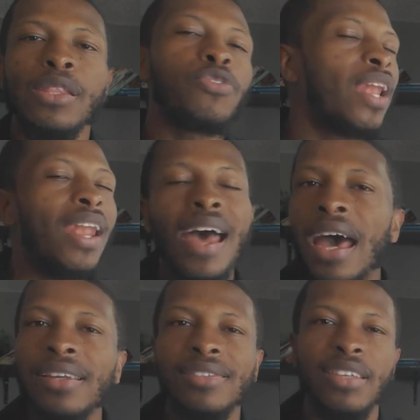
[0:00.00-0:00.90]
There's a
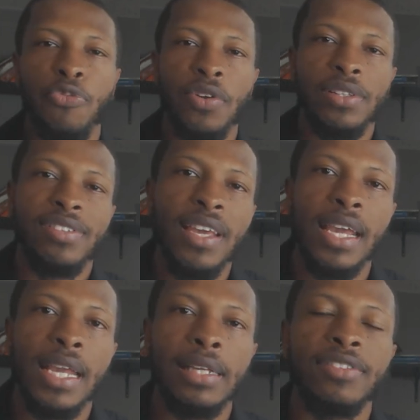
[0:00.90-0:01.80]
lot of different
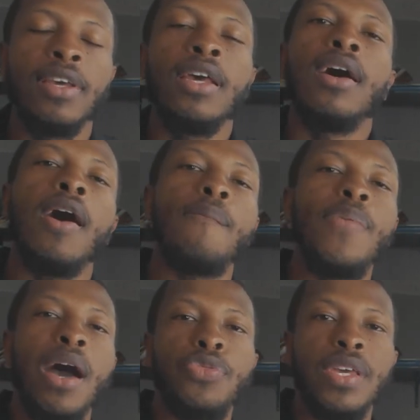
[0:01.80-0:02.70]
sayings
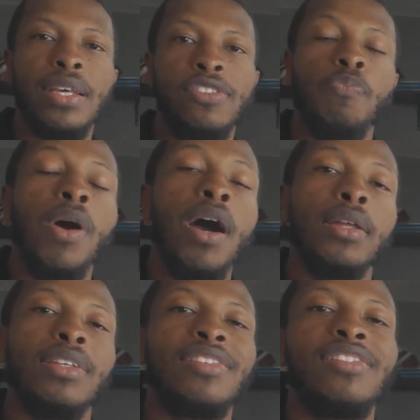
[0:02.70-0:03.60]
about this,
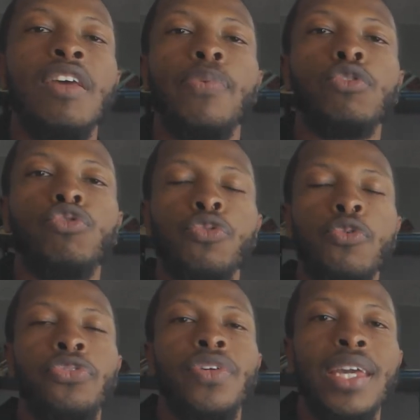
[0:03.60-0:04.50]
but the simple
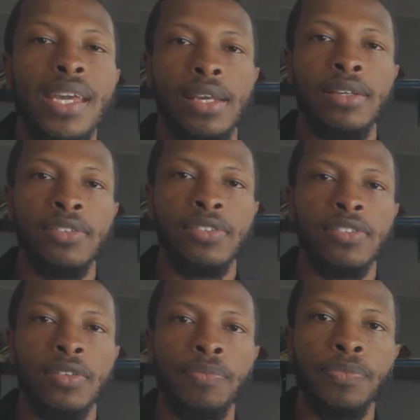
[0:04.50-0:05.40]
truth
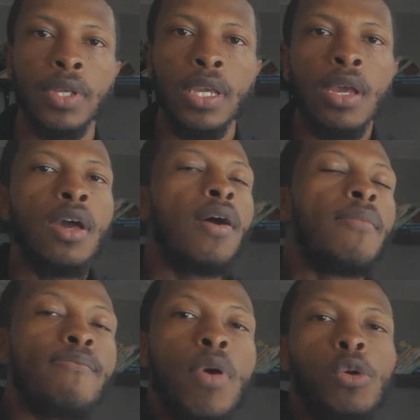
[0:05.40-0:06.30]
is
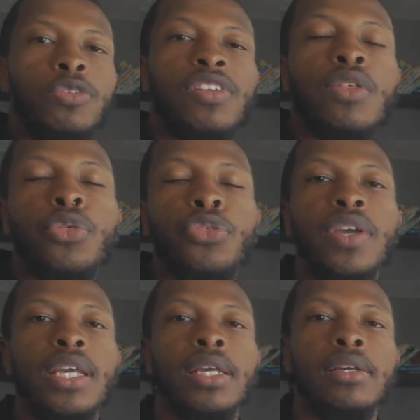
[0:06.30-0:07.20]
most of the
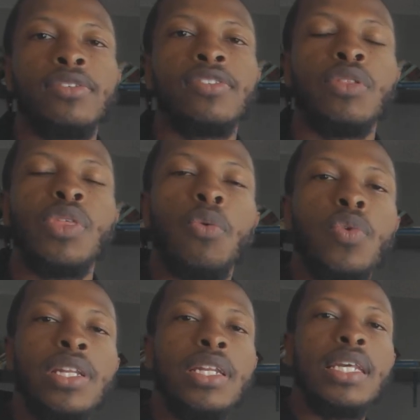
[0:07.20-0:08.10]
things
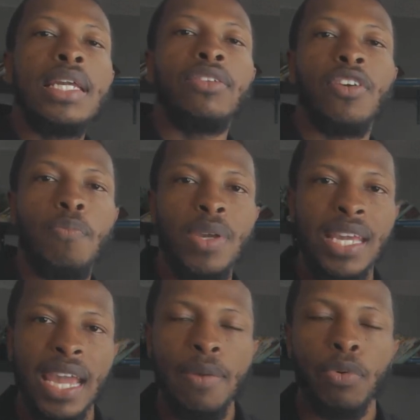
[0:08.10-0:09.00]
that we need to
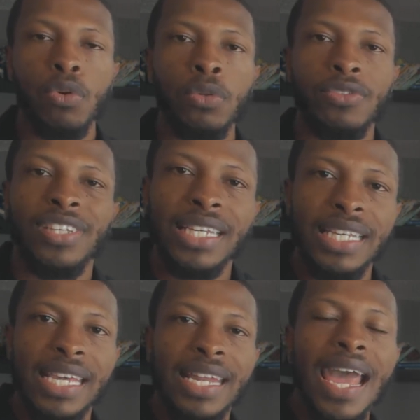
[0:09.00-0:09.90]
be able to
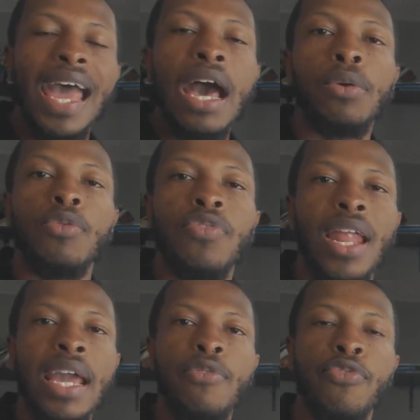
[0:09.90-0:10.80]
get out of
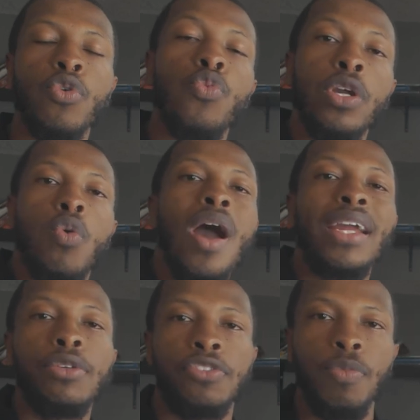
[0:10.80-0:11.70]
life
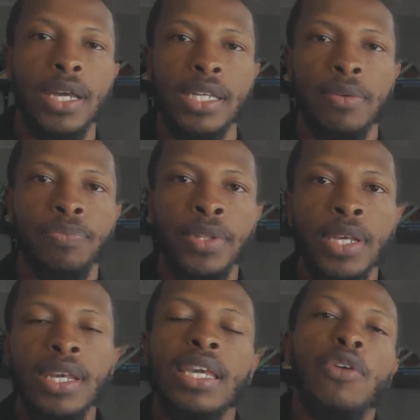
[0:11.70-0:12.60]
requires money.
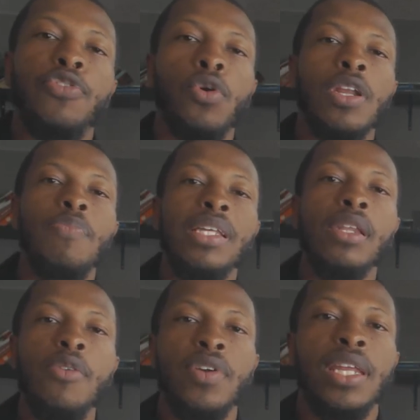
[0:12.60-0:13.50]
If you're going to be
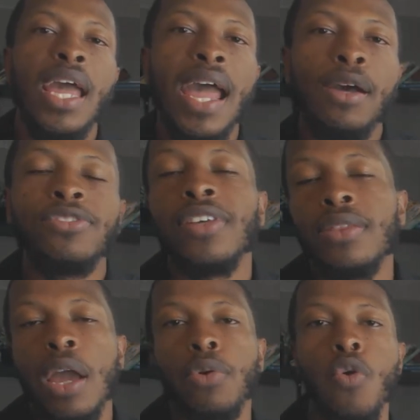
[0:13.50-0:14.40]
living in a house,
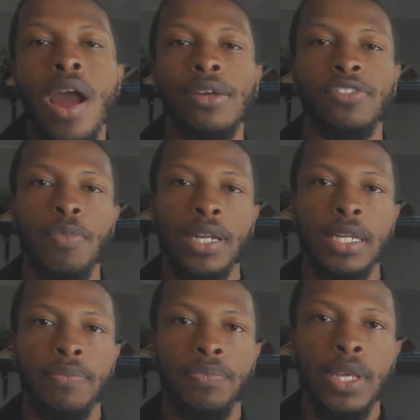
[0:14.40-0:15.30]
that requires money.